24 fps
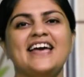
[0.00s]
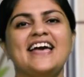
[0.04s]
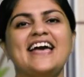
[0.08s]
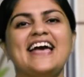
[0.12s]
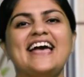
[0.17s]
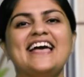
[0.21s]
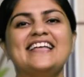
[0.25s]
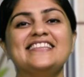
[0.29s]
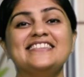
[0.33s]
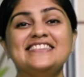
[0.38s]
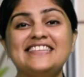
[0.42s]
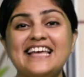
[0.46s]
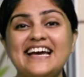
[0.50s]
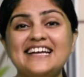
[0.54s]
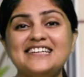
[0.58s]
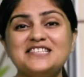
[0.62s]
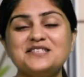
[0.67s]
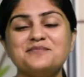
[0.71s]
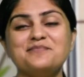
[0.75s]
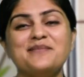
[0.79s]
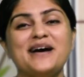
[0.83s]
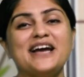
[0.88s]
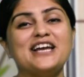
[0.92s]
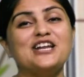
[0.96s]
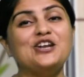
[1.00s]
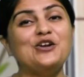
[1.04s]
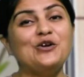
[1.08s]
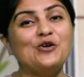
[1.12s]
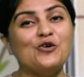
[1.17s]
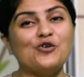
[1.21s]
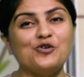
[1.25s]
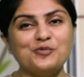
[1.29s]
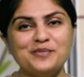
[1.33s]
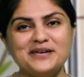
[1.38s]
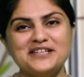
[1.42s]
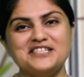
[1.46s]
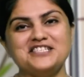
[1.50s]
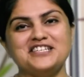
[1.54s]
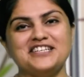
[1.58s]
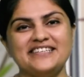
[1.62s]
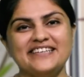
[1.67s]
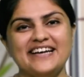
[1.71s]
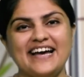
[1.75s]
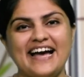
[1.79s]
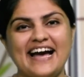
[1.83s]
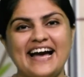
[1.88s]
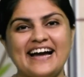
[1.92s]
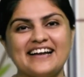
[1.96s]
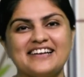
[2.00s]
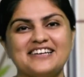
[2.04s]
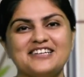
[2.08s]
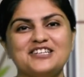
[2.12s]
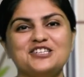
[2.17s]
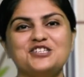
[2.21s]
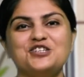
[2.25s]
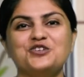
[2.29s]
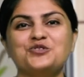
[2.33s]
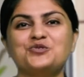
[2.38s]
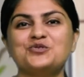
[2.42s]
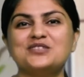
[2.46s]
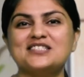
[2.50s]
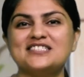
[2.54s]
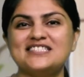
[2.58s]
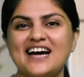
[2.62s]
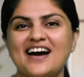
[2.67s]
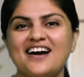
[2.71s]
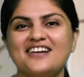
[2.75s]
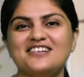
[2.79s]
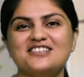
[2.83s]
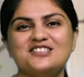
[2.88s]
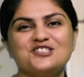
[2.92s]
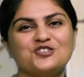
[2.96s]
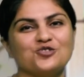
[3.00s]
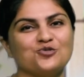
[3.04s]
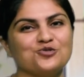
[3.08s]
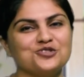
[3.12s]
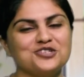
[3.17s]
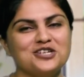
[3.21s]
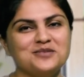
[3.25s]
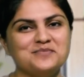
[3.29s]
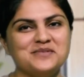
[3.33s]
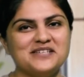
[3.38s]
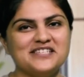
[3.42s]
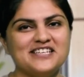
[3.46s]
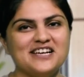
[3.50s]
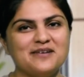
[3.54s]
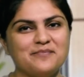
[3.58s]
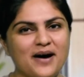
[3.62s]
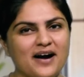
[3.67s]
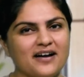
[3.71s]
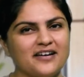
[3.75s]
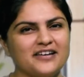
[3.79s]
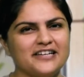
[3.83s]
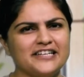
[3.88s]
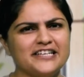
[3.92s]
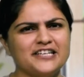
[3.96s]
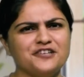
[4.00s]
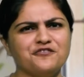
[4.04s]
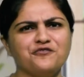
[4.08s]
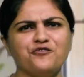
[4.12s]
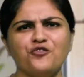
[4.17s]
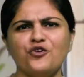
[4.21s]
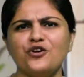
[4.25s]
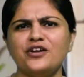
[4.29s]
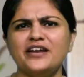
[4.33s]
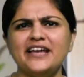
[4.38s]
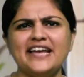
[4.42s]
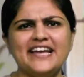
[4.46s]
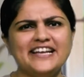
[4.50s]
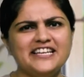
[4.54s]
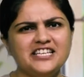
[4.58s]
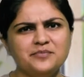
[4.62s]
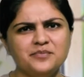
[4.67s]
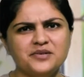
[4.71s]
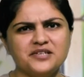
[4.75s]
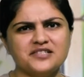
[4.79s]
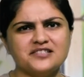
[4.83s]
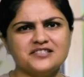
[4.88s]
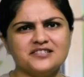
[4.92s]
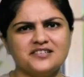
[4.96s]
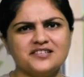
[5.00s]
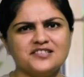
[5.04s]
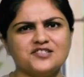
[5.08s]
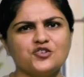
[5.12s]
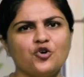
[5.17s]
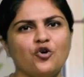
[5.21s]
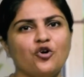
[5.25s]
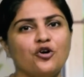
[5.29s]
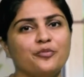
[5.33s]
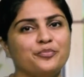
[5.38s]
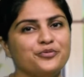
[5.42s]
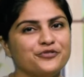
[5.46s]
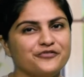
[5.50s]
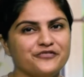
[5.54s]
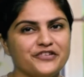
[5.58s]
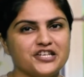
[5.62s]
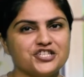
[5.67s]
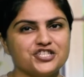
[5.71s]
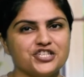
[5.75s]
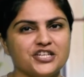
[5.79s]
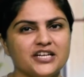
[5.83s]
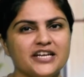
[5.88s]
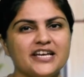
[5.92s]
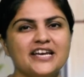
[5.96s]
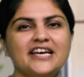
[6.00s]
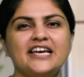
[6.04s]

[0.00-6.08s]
And that's my low budget hack to start social media marketing for any business or profession.